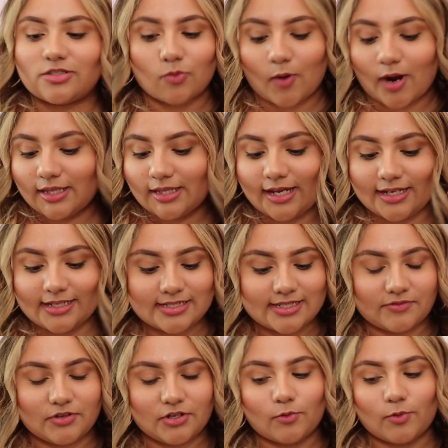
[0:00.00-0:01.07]
Twilight.
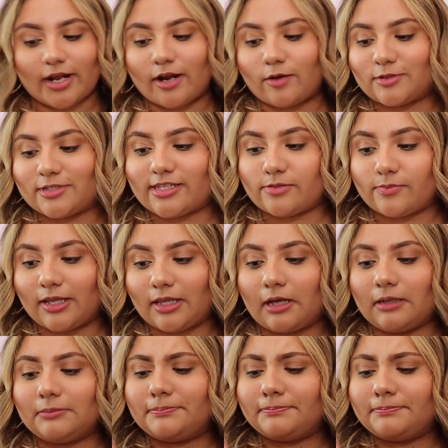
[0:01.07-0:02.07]
If you know what Edward Tatabella,